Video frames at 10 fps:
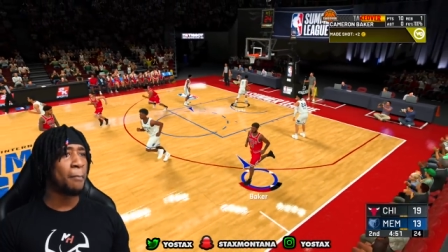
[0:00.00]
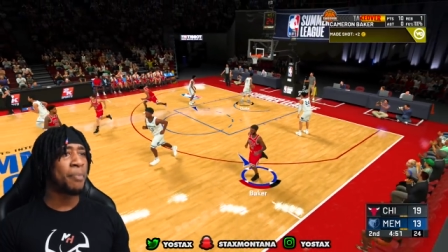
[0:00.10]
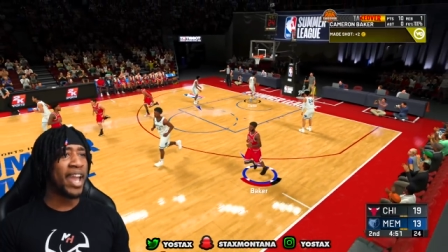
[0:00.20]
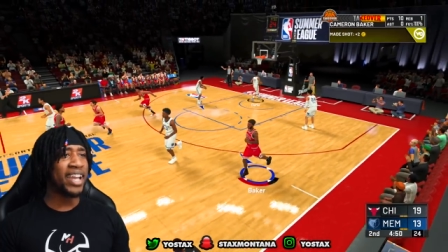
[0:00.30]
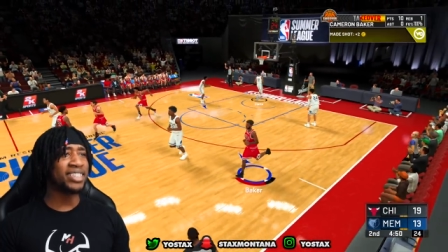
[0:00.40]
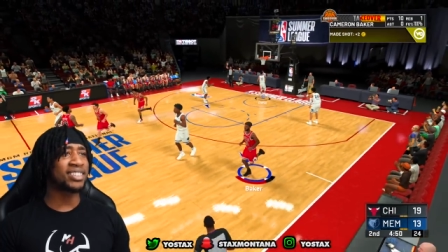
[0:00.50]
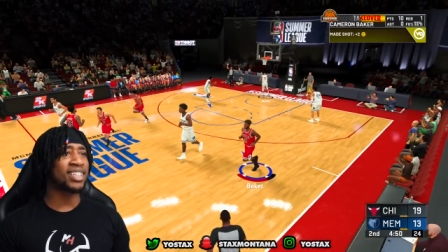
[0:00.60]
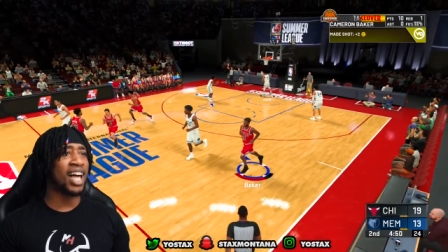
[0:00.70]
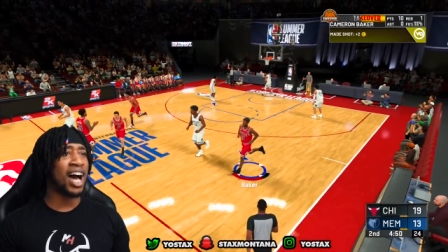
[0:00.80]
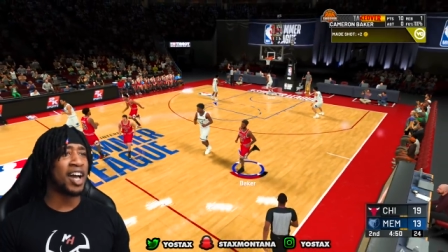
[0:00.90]

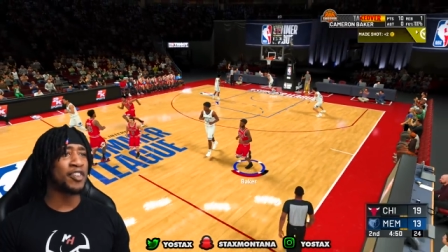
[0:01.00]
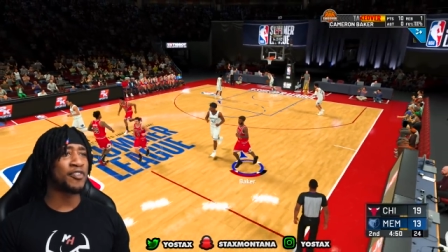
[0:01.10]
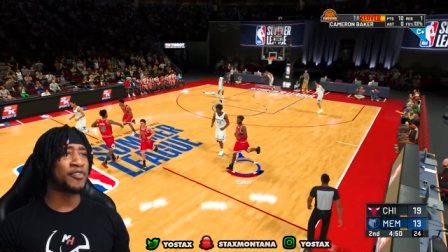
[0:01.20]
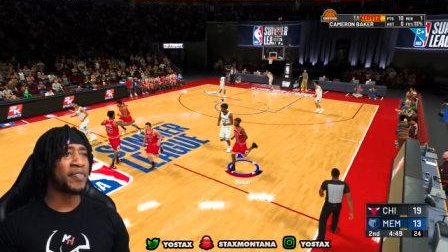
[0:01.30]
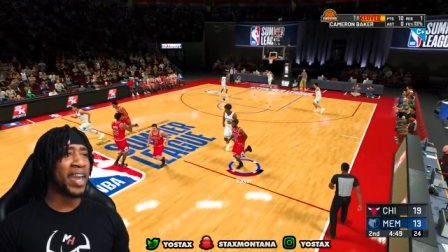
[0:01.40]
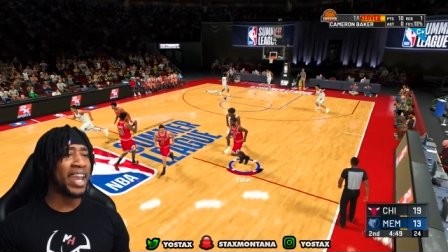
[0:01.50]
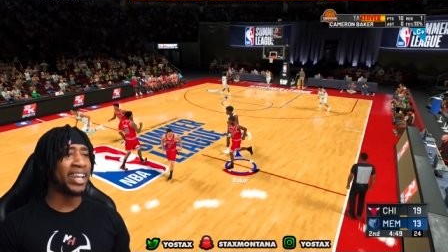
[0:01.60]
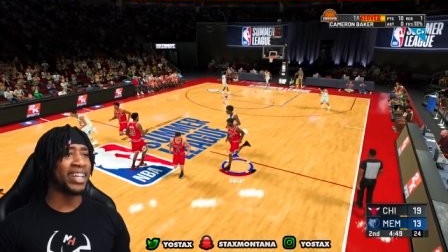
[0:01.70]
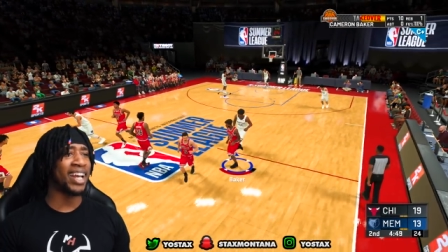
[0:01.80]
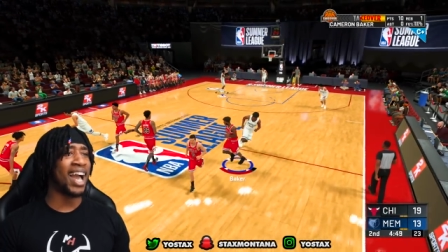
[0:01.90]
Baseline
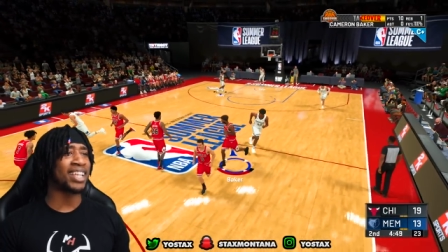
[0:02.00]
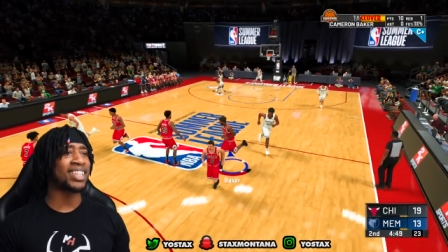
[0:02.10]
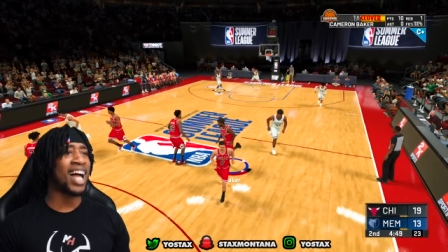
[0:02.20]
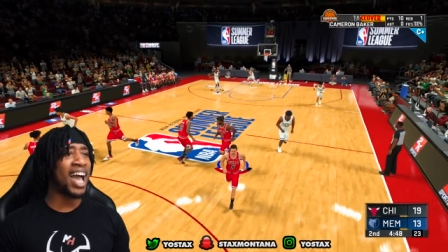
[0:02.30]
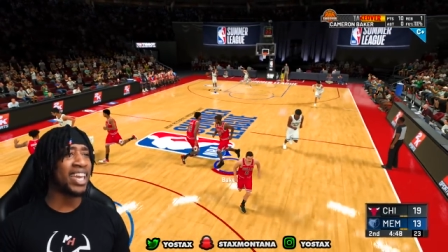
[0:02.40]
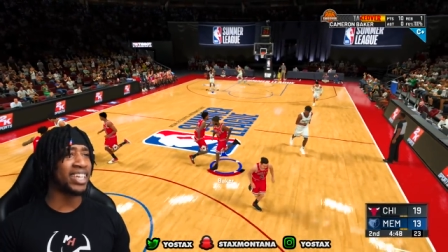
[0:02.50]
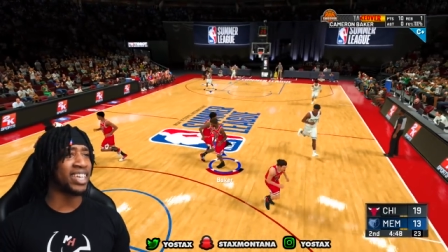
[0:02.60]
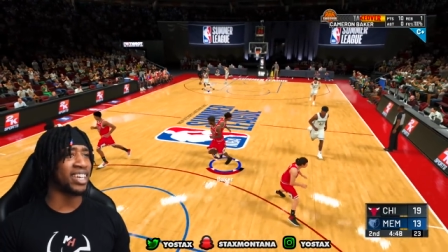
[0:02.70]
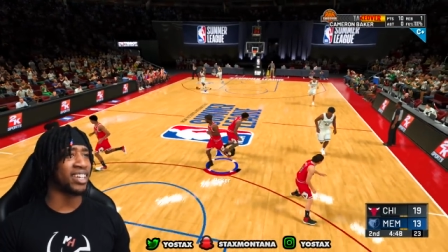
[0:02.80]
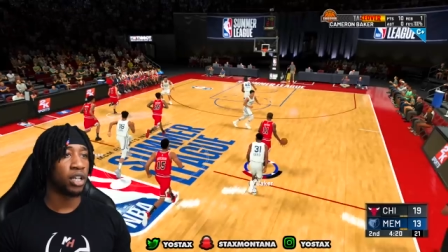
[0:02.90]
fading. I like
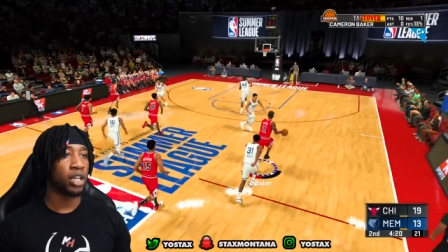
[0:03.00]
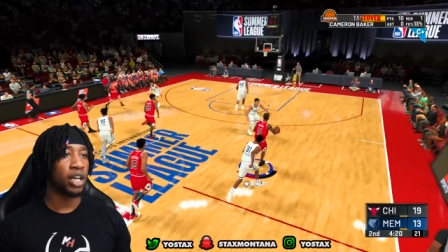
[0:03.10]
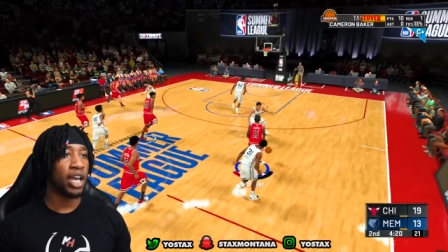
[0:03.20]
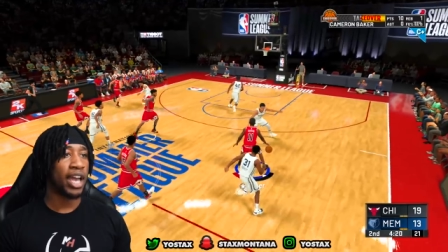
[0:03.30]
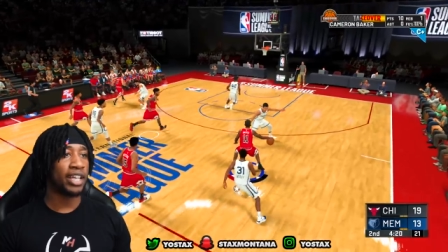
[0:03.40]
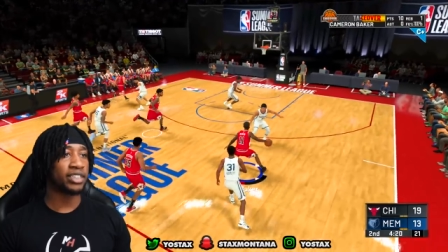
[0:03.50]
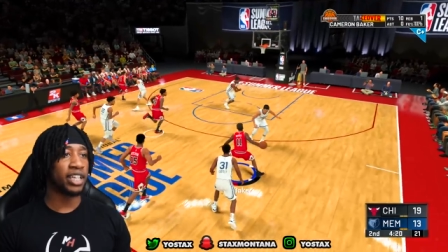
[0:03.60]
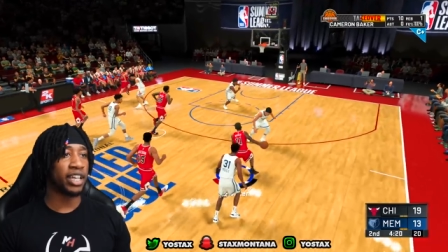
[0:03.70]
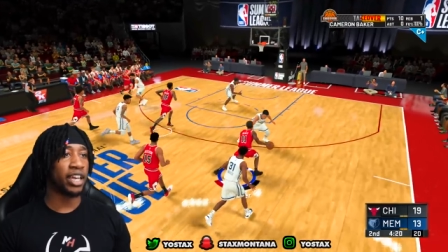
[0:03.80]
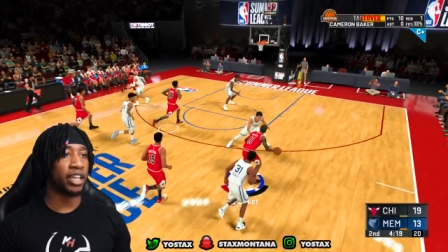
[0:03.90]
it.
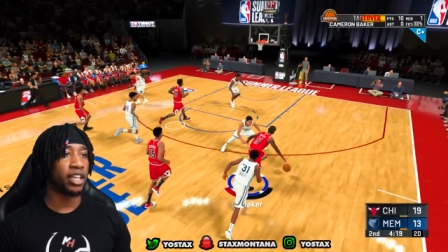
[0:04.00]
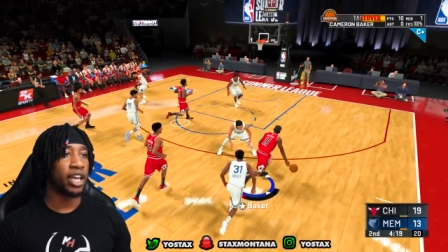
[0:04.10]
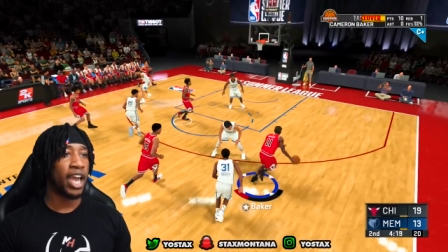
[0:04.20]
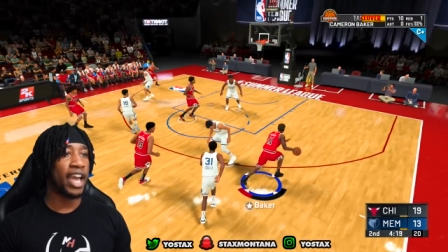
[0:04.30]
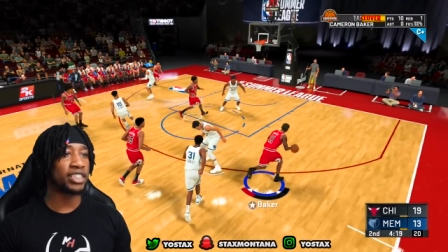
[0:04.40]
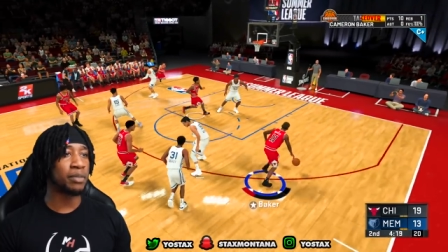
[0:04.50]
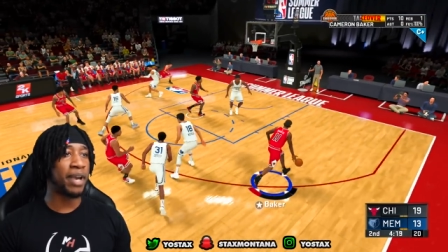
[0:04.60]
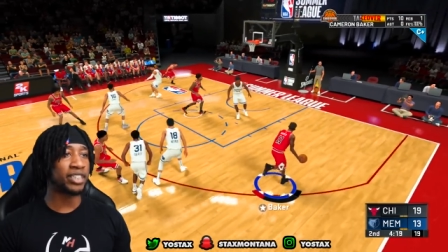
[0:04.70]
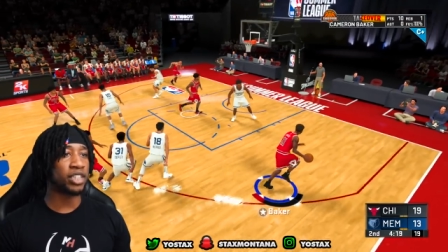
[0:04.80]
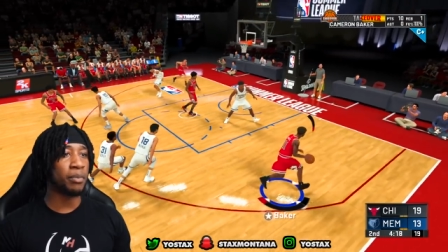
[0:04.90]
Hezzy again? Hezzy
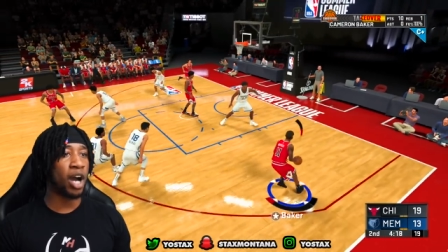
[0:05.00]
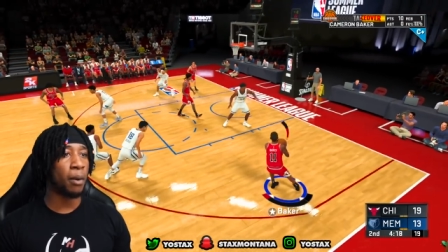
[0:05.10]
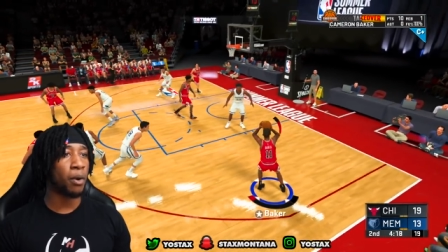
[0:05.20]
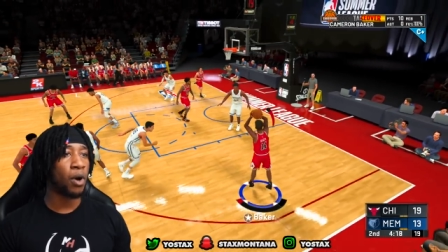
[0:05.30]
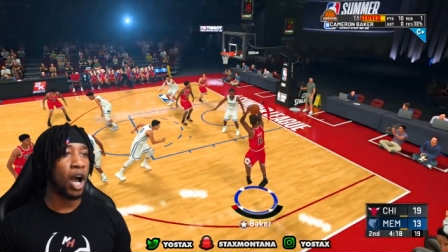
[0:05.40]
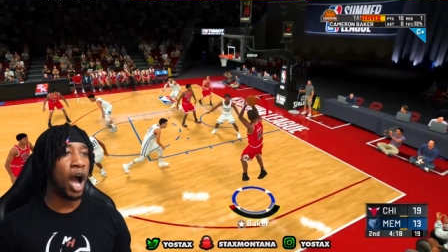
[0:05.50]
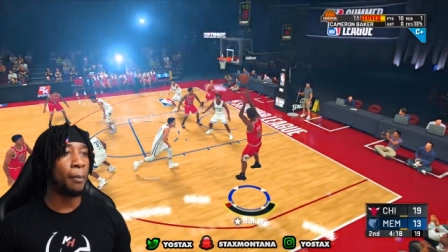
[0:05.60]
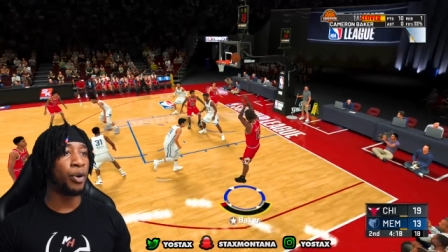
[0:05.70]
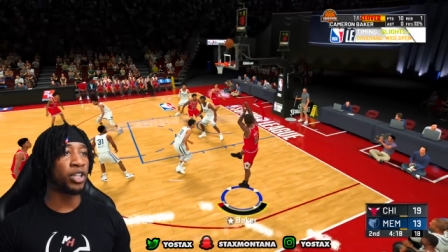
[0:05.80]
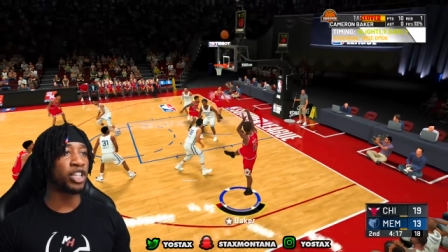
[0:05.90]
messed them up?
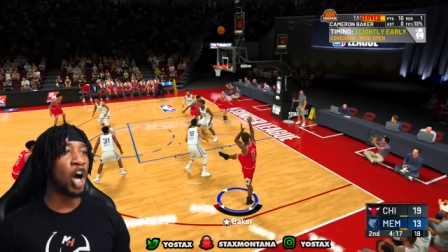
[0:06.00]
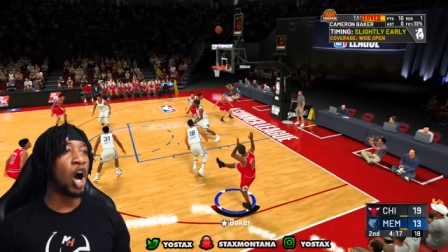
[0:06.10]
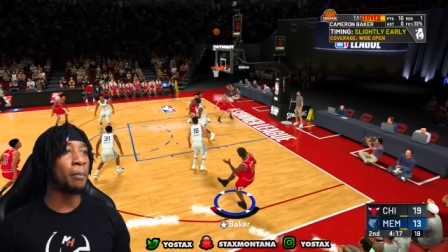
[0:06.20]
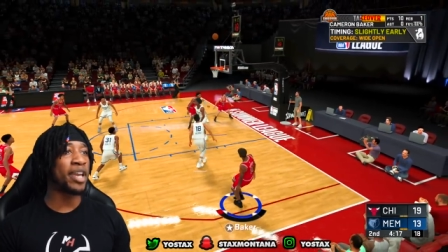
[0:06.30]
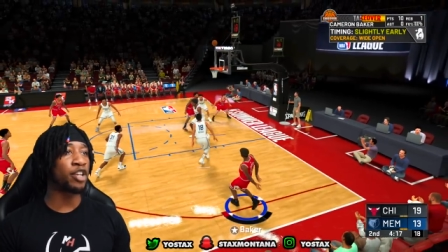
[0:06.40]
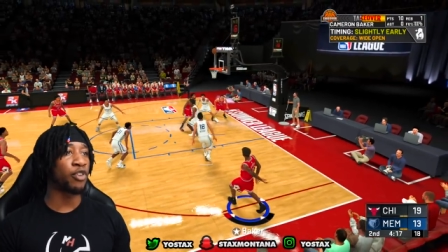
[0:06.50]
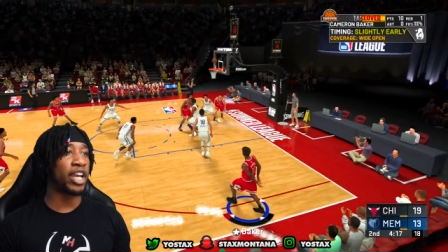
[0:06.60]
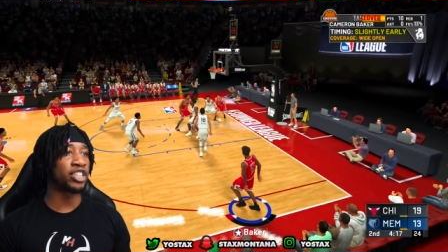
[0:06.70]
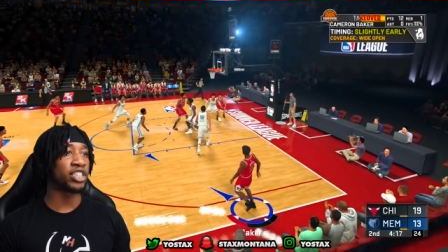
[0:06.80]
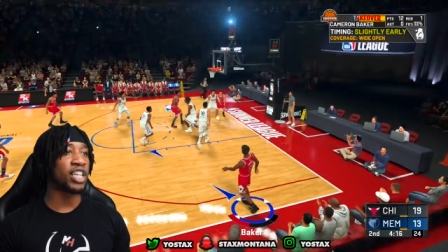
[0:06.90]
I'm pulling all
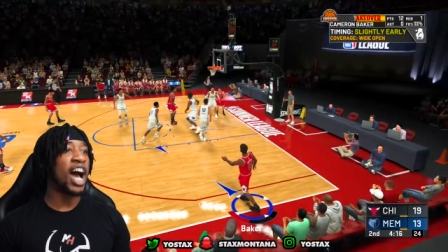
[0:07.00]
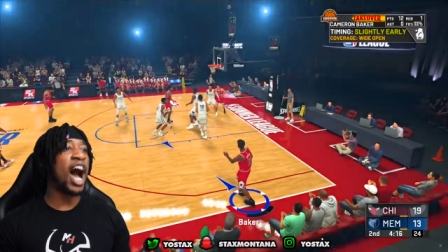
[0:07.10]
mid-rangers.